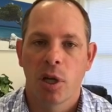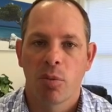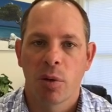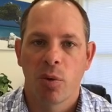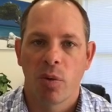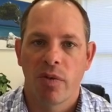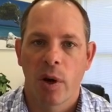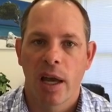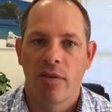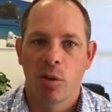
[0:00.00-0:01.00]
People with
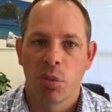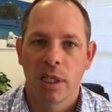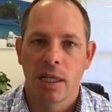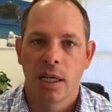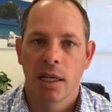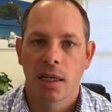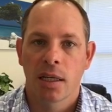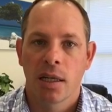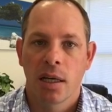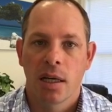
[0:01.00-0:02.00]
very heavy bleeding
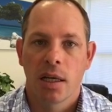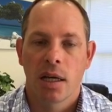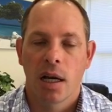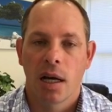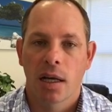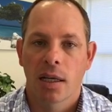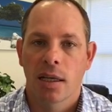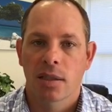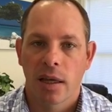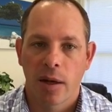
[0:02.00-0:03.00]

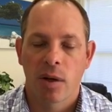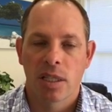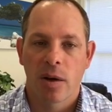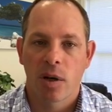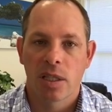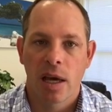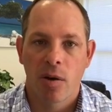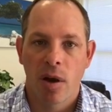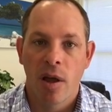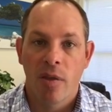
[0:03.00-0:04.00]
gets lighter, et cetera, et
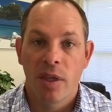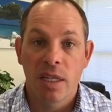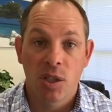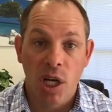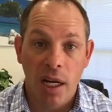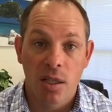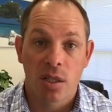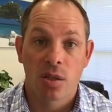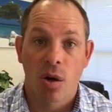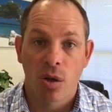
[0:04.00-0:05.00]
cetera. These
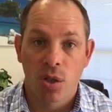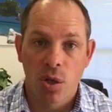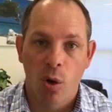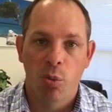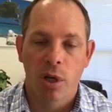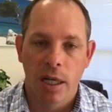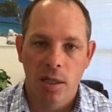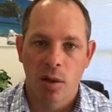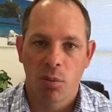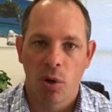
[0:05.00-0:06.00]
changes are so
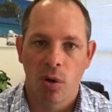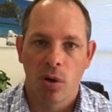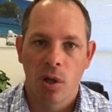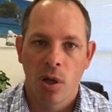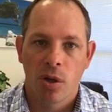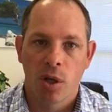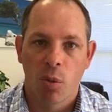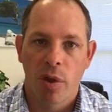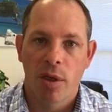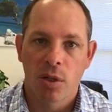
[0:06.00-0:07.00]
predictable.
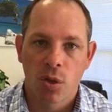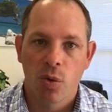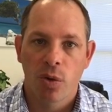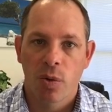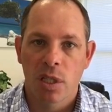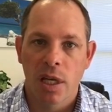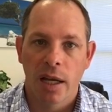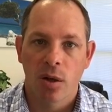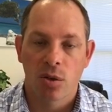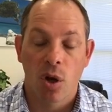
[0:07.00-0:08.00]
Within 2 or 3
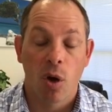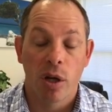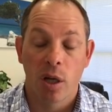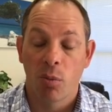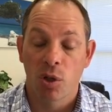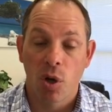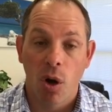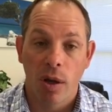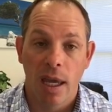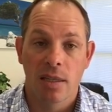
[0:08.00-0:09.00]
cycles, in almost
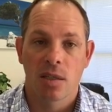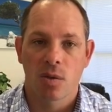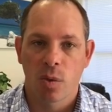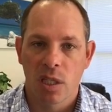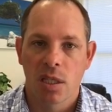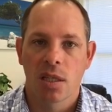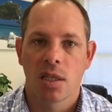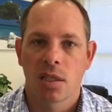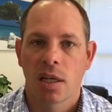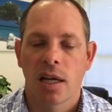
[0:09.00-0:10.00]
all cases, we see
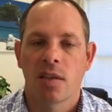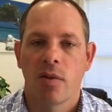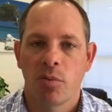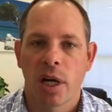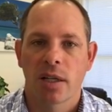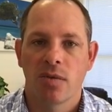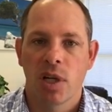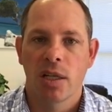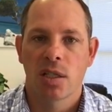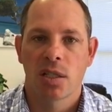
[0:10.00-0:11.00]
these kinds of objective
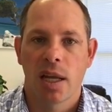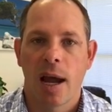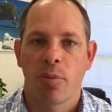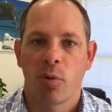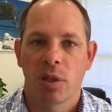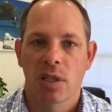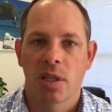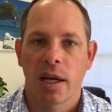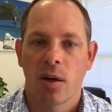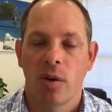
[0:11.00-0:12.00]
changes that happen with the
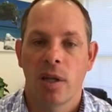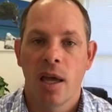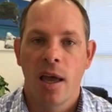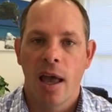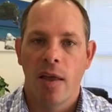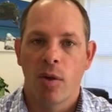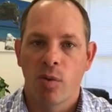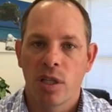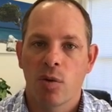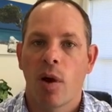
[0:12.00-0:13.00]
cycle. And the
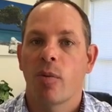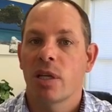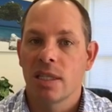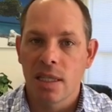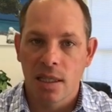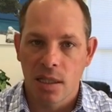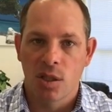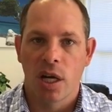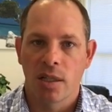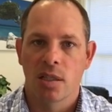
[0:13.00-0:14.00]
reason why we see these
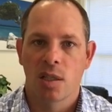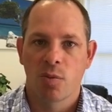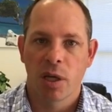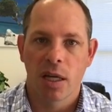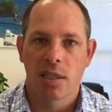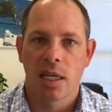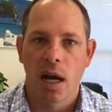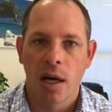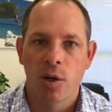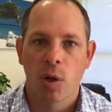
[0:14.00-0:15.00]
changes is because the
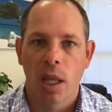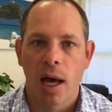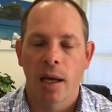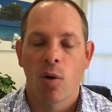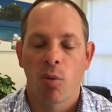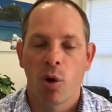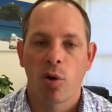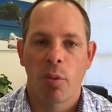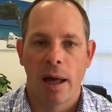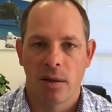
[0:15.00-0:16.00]
underlying
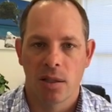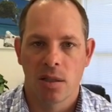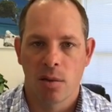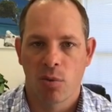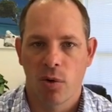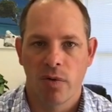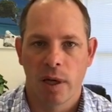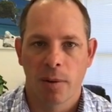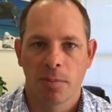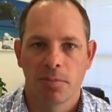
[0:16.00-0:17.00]
hormonal balance is
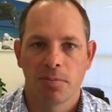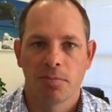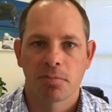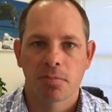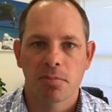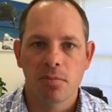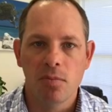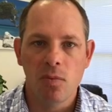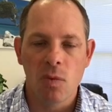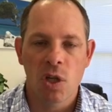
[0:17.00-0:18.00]
improving.
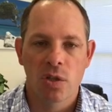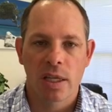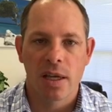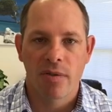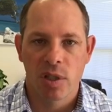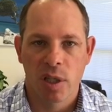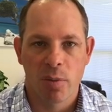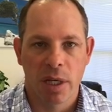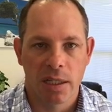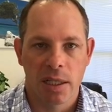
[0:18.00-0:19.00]
So that's obviously a
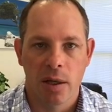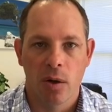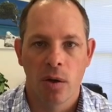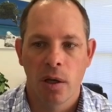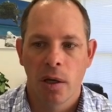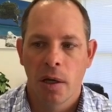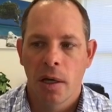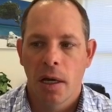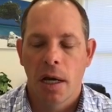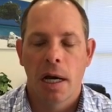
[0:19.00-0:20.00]
big deal.
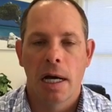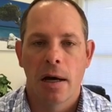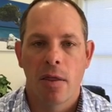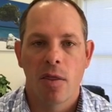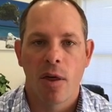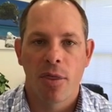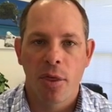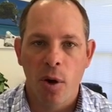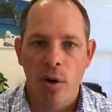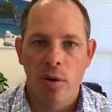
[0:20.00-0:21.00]
The
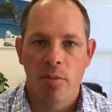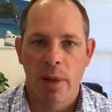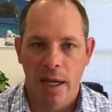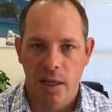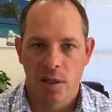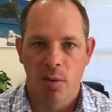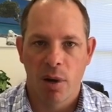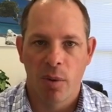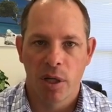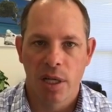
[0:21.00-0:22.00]
third mechanism
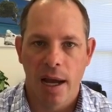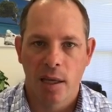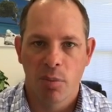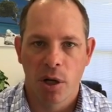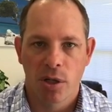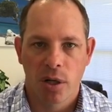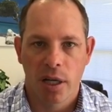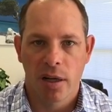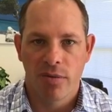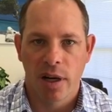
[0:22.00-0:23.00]
by which acupuncture
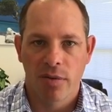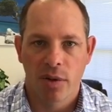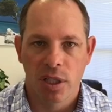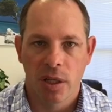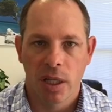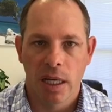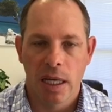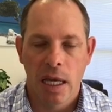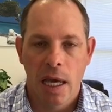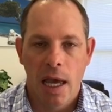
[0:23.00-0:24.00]
can affect
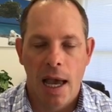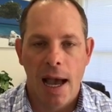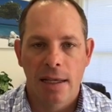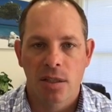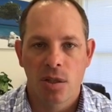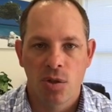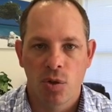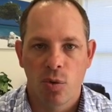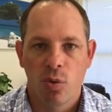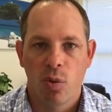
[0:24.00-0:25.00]
fertility has to
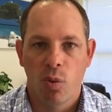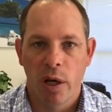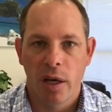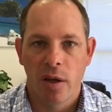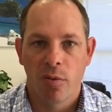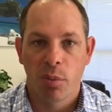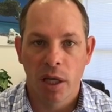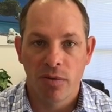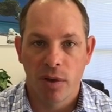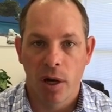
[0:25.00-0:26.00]
do with
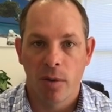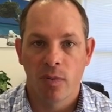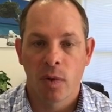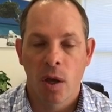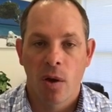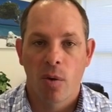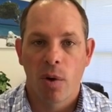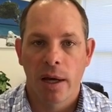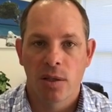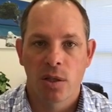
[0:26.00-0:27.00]
blood flow, right?